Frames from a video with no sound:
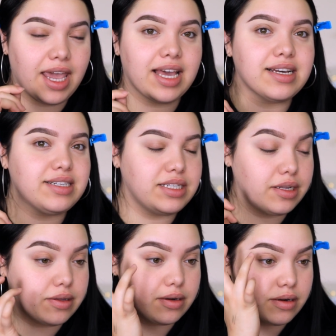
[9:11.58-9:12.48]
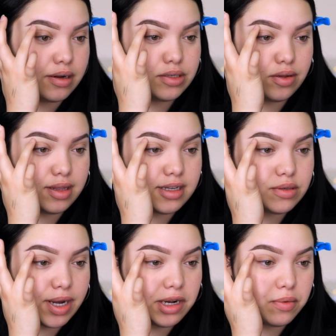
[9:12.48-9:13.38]
a concealer. So this
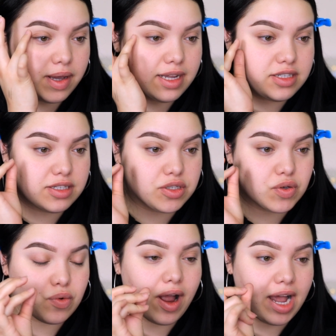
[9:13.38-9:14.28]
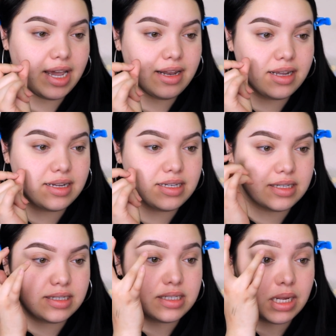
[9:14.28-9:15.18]
right away just dried. It
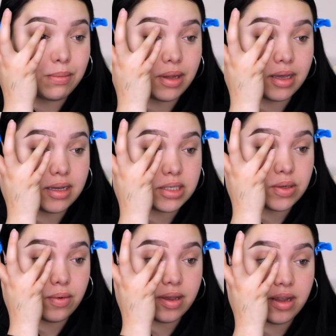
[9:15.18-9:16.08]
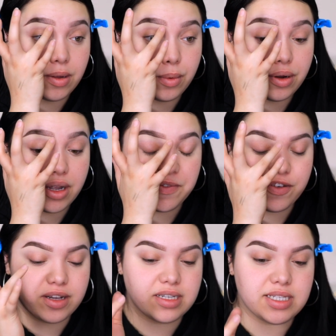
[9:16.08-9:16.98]
doesn't seem like it's going anywhere. And
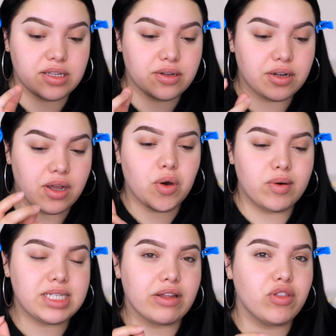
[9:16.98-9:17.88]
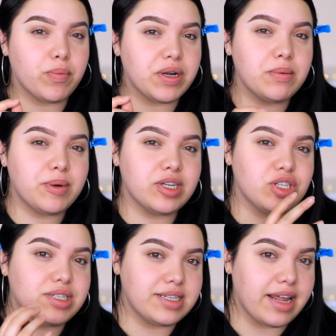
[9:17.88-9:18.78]
for a concealer, you always have to pretty
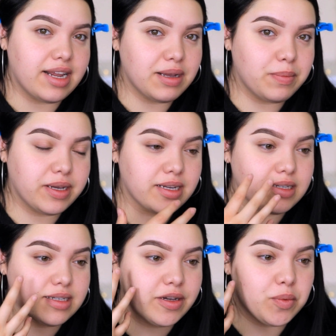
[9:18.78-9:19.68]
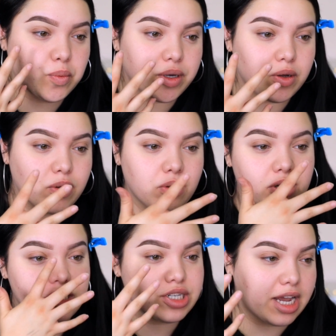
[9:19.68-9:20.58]
much set it because it will
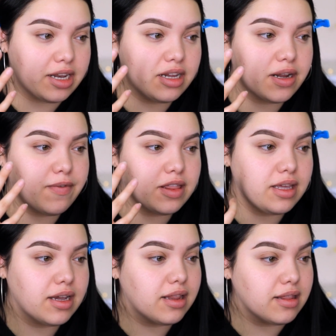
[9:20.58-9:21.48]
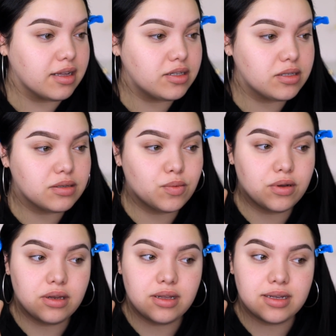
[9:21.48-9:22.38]
look shiny and everything. And this
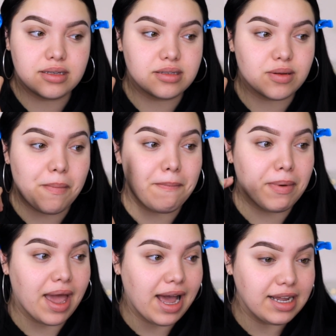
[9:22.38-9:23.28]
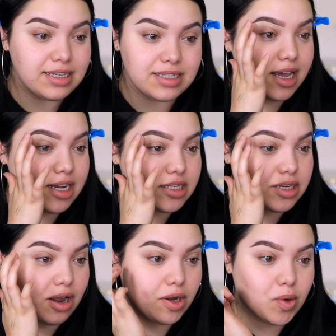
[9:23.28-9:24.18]
one is matte. It is
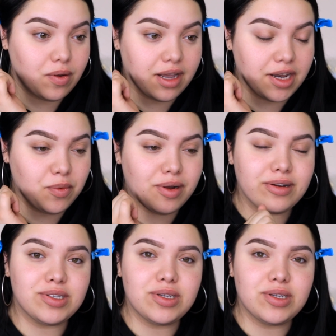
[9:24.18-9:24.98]
not going anywhere.